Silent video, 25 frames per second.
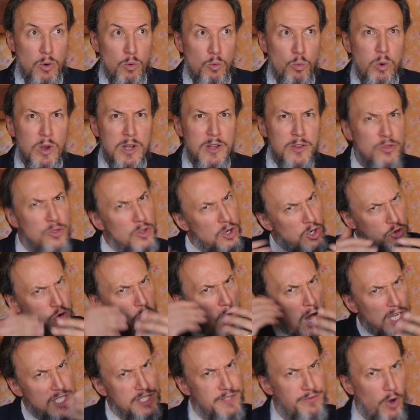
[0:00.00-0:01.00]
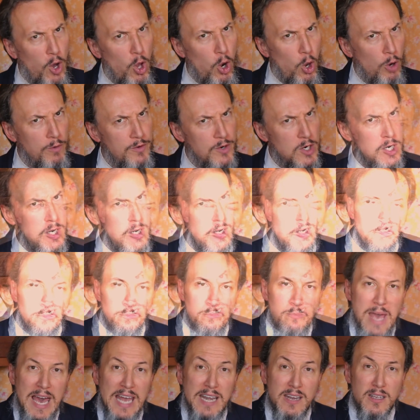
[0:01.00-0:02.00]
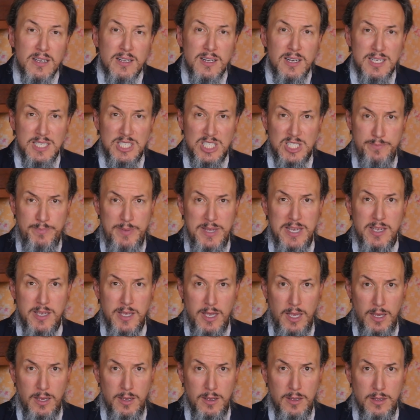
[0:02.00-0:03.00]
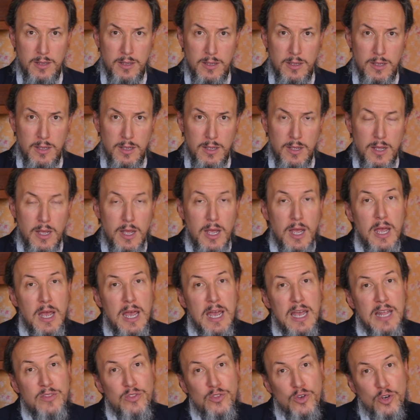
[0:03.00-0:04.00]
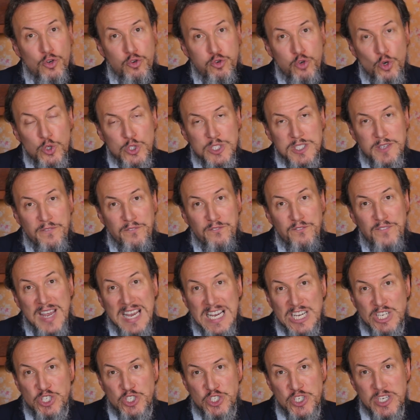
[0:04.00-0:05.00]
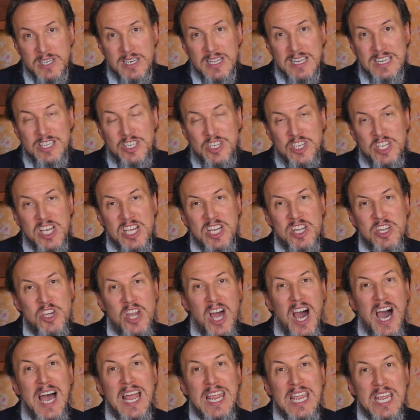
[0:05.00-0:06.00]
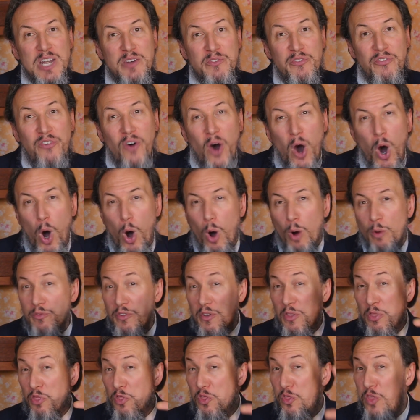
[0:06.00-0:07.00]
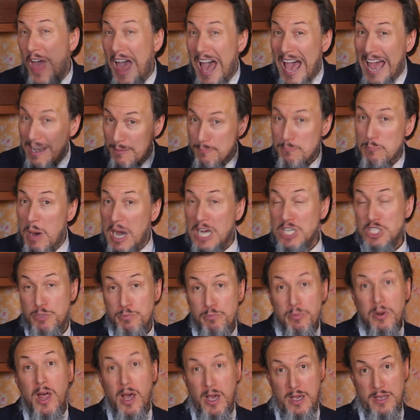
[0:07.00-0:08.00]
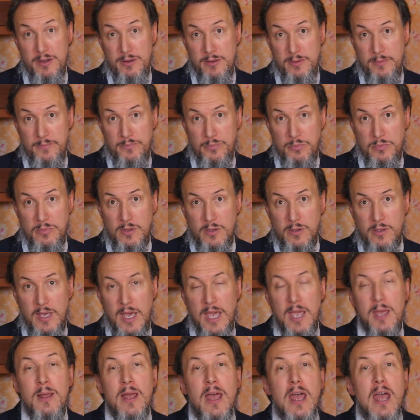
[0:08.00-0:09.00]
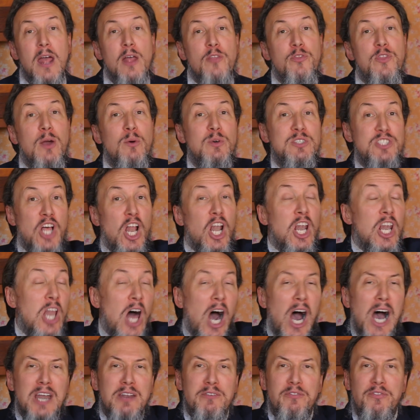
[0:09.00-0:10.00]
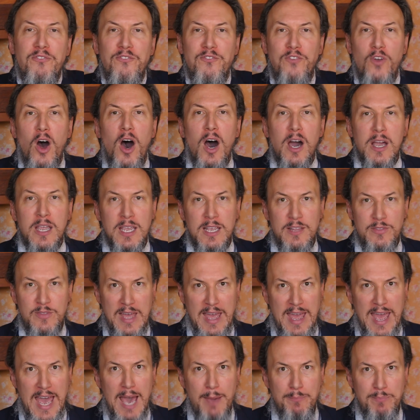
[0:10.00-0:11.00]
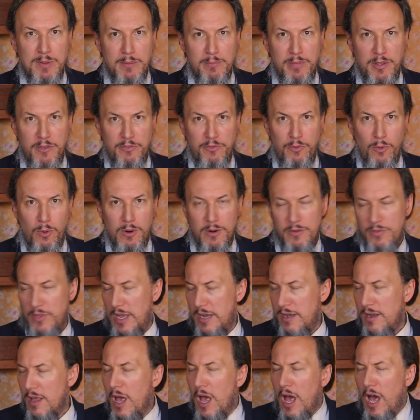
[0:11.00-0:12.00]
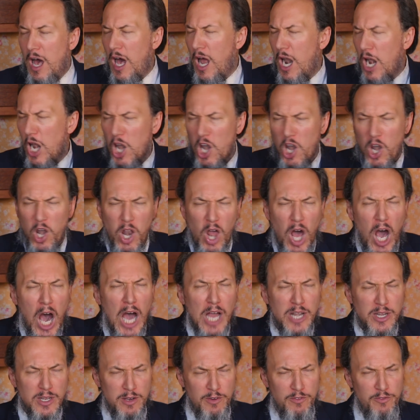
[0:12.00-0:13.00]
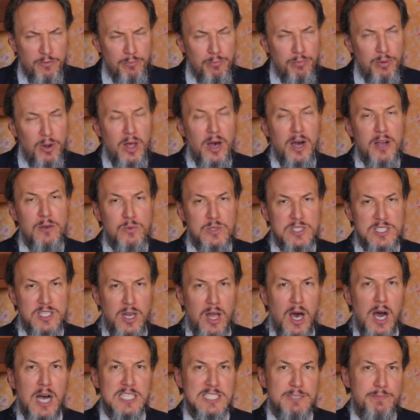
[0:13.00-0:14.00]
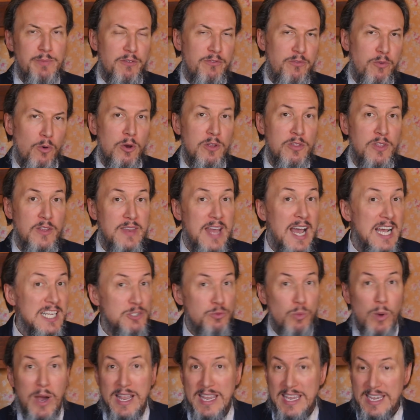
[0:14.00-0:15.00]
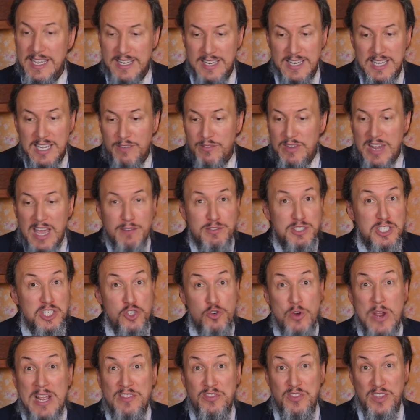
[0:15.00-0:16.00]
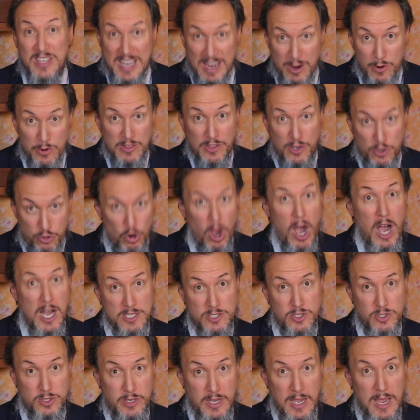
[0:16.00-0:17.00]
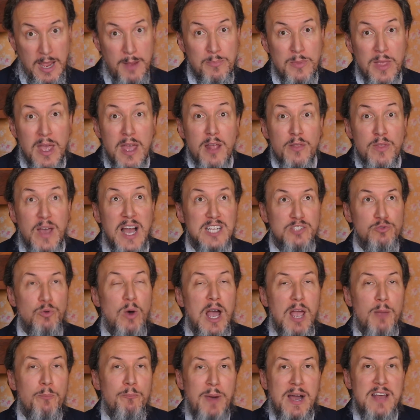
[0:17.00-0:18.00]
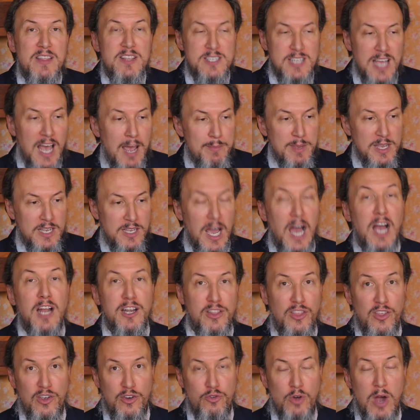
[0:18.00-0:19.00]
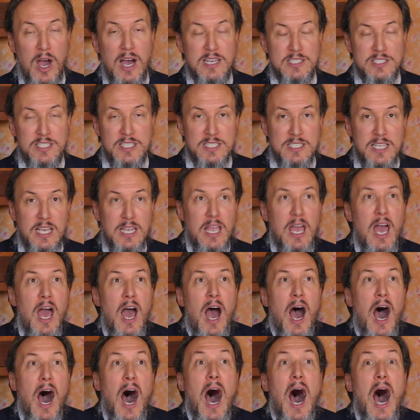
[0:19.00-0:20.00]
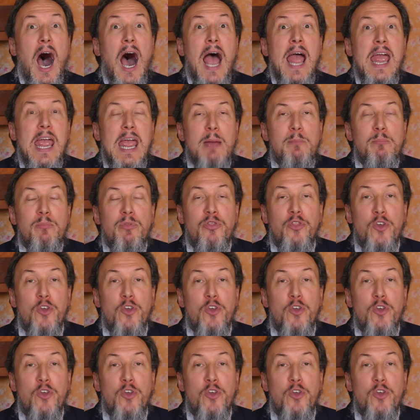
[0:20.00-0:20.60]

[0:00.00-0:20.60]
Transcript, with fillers: wouldn't the cross fall over? Medically speaking, the crucifixion did not involve that much blood. Okay, there was a lot of flogging that happened before then. A lot of blood was lost before then. That's why he didn't even have strength to carry the cross, okay? That's why by the time he got to the cross, he's like, I am